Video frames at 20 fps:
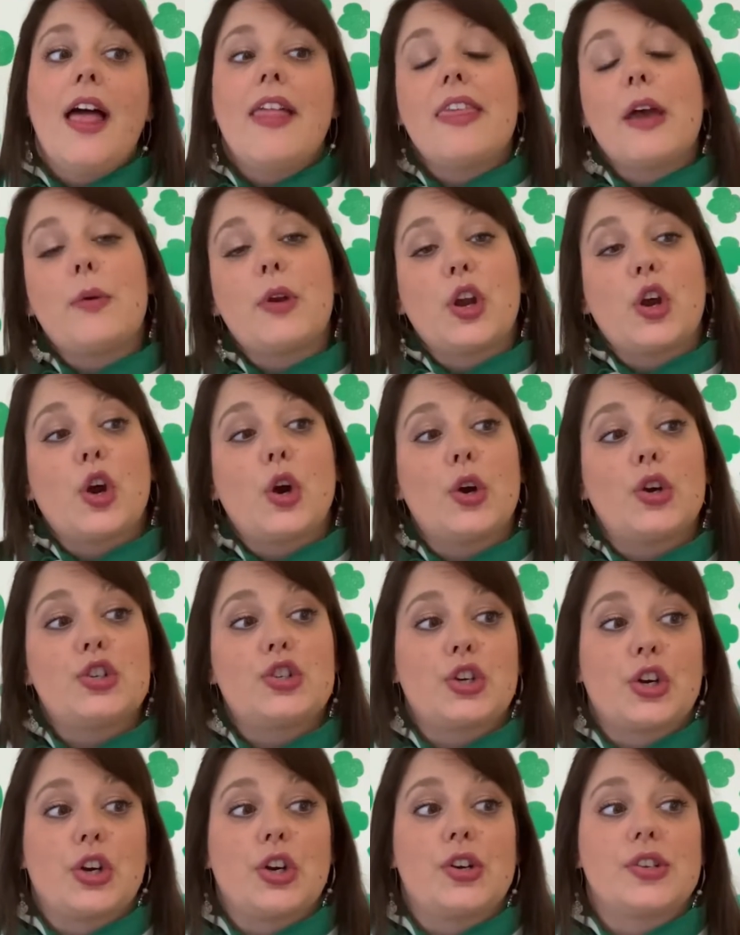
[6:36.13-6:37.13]
that would
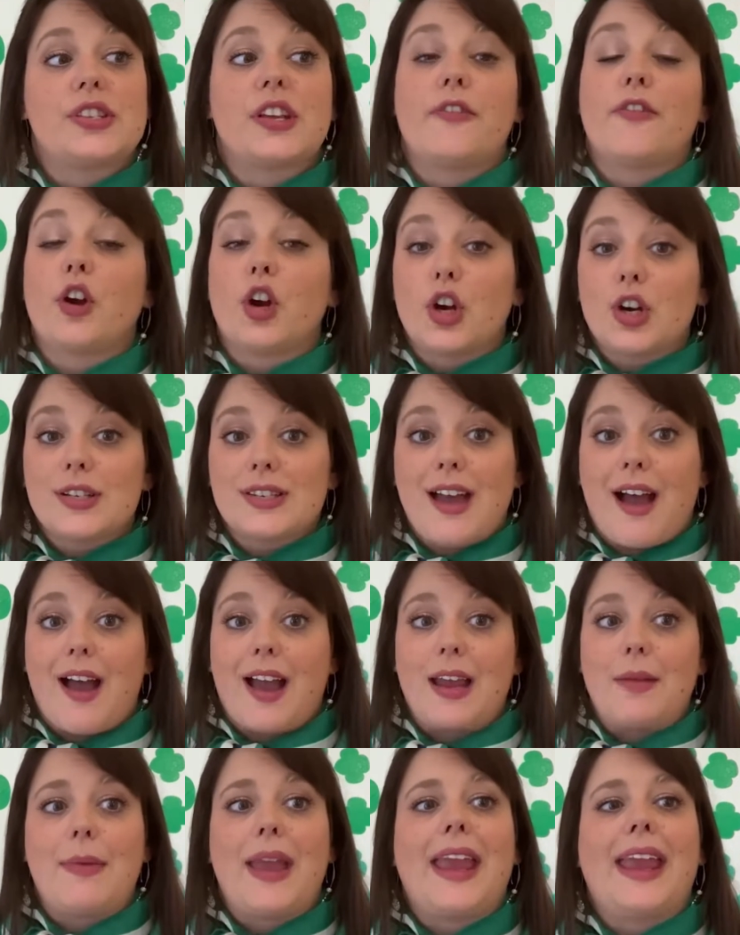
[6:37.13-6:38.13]
encourage girls of her
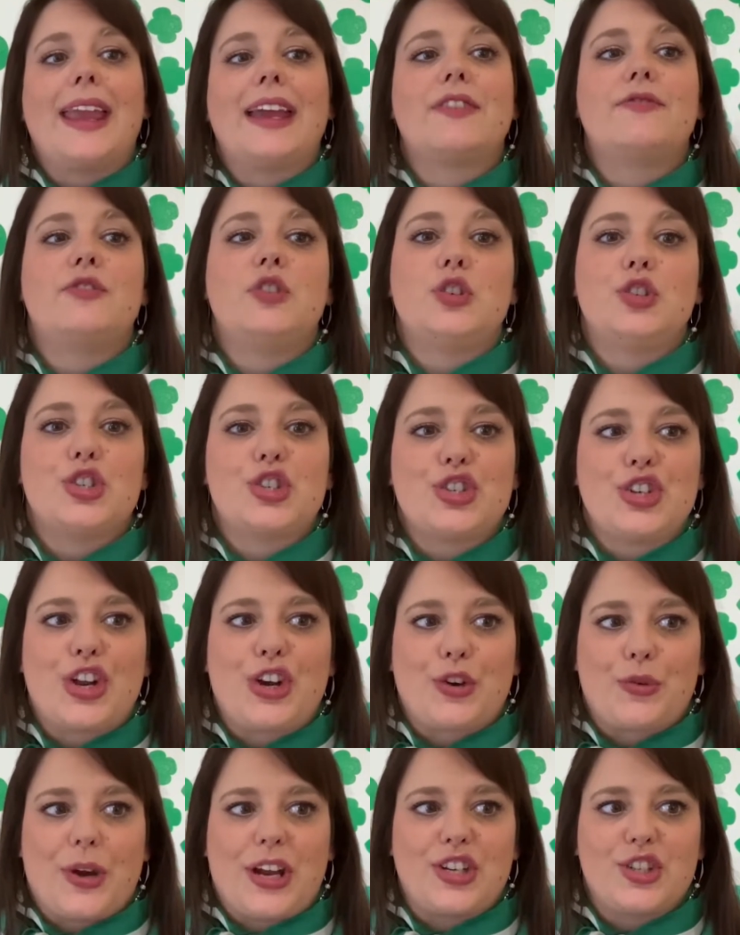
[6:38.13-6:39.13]
time and future
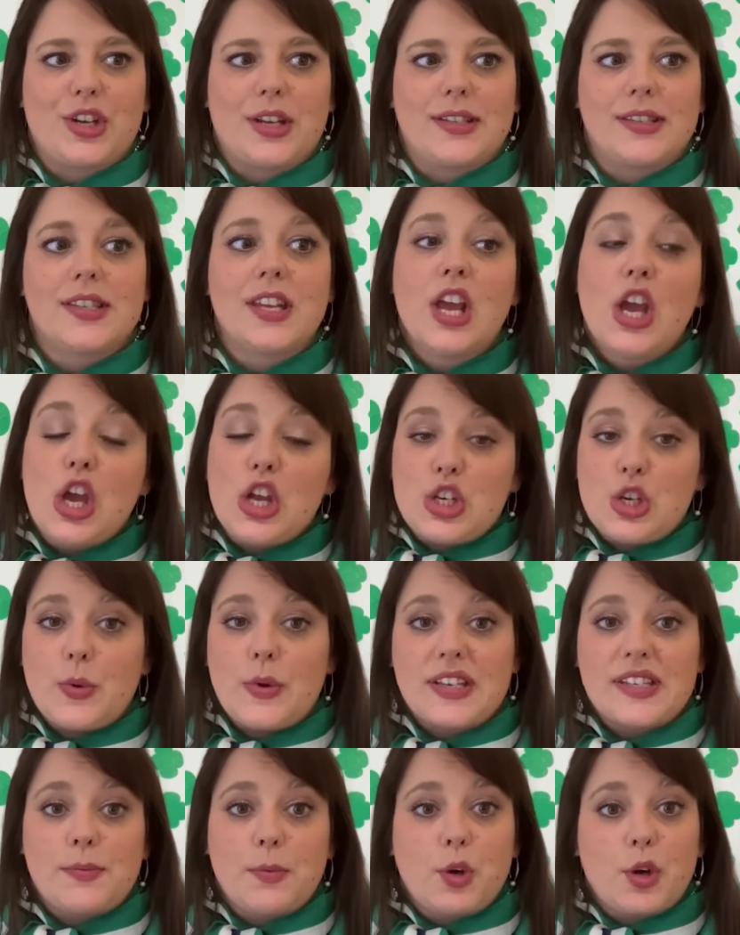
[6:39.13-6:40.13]
generations to
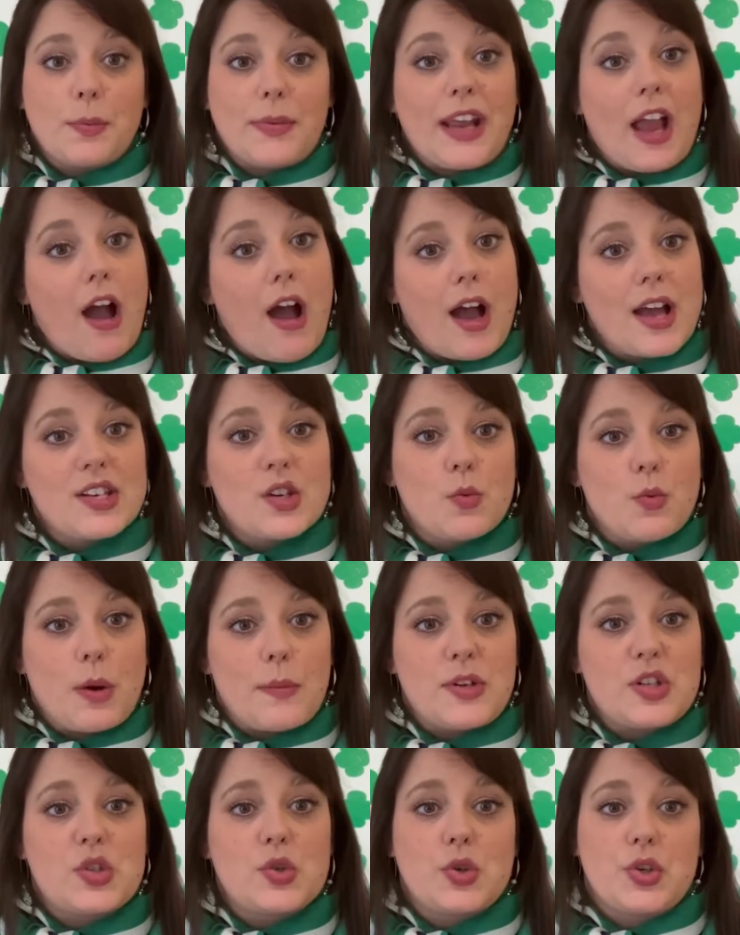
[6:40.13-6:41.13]
explore beyond a
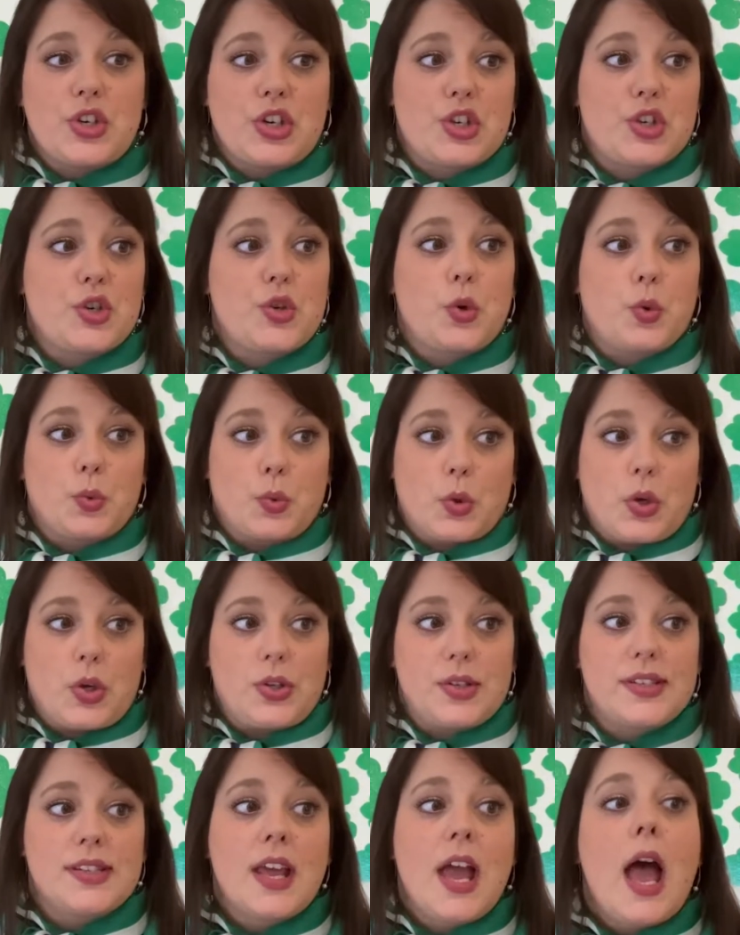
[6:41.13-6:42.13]
woman's traditional
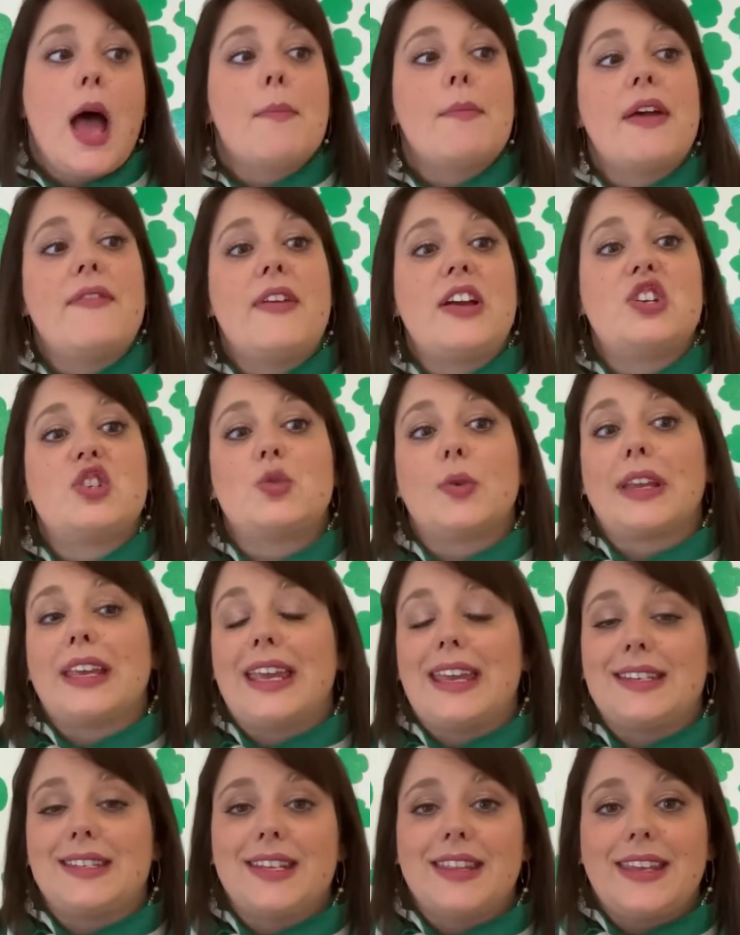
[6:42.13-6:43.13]
roles by venturing
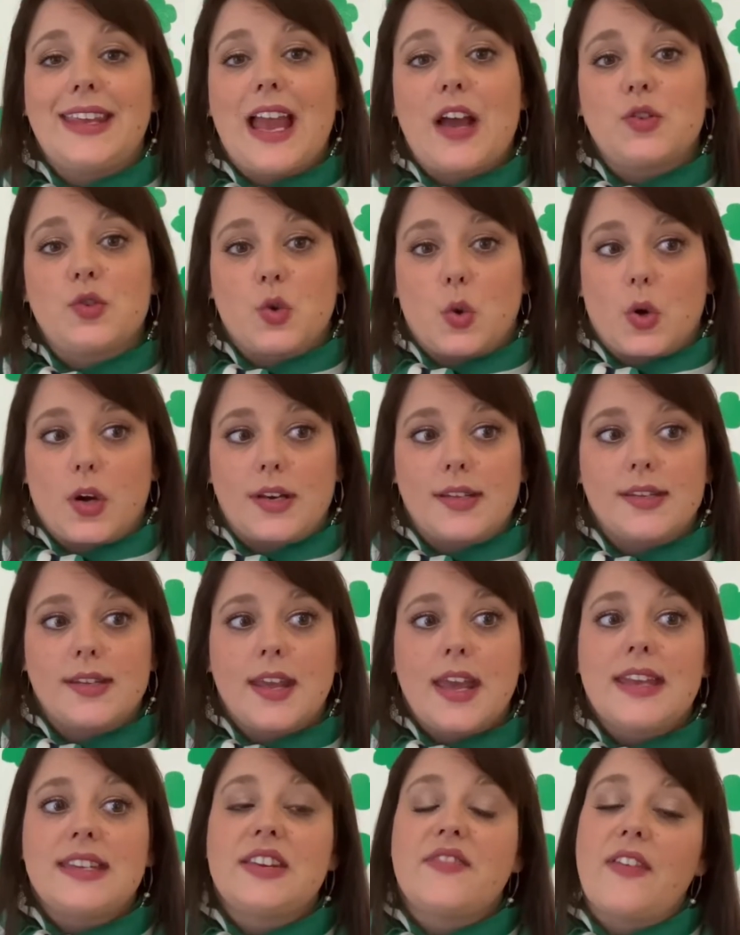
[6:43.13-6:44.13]
into the outdoors,
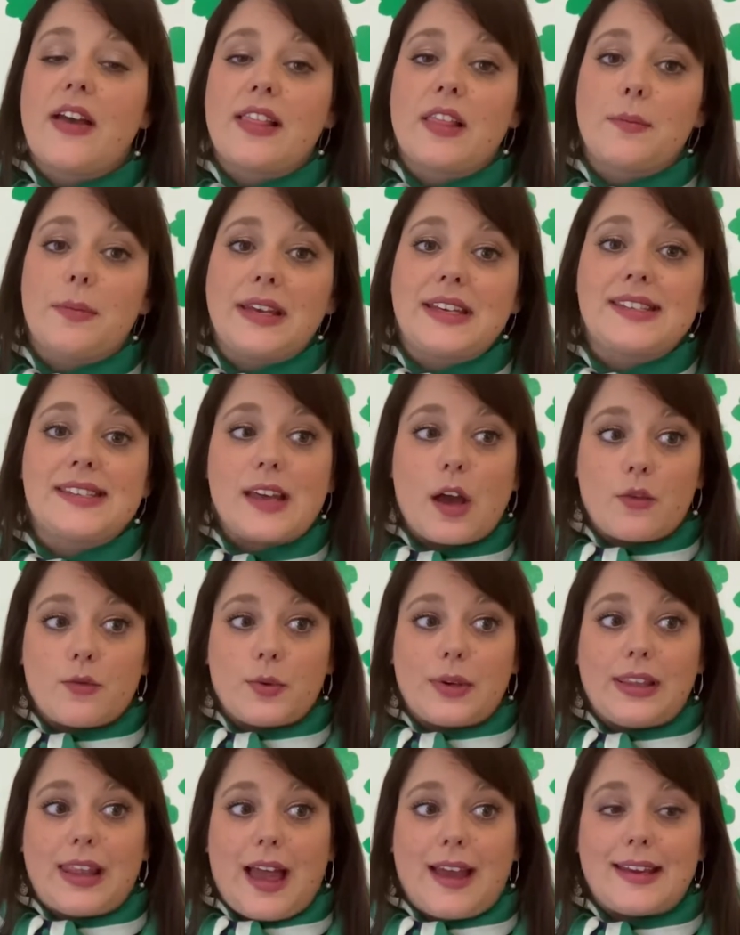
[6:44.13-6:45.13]
developing
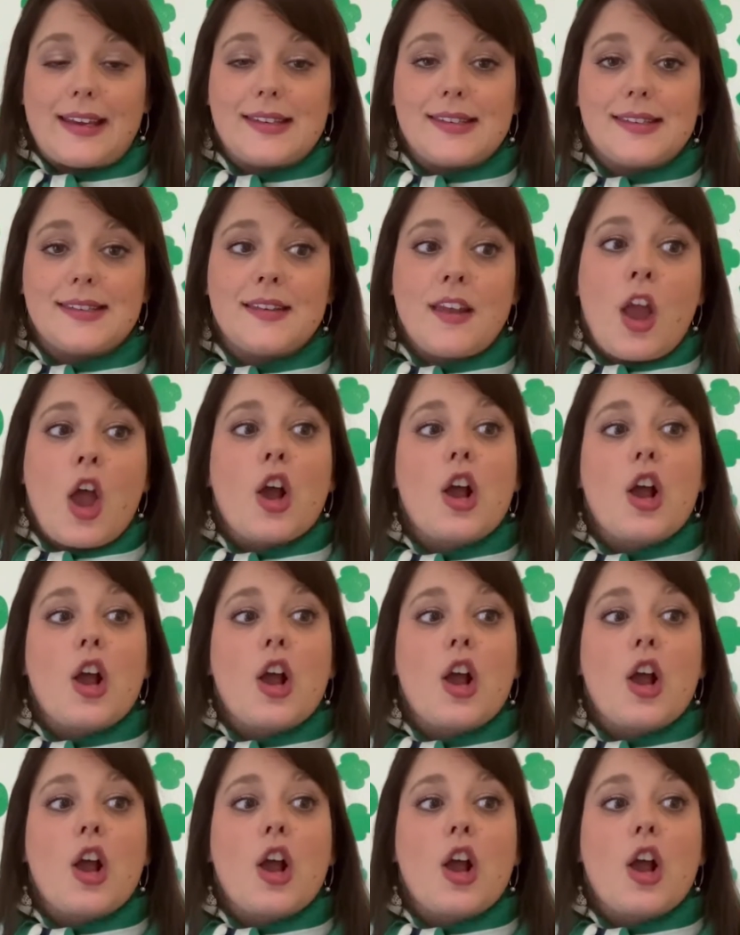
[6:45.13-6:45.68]
self-reliance,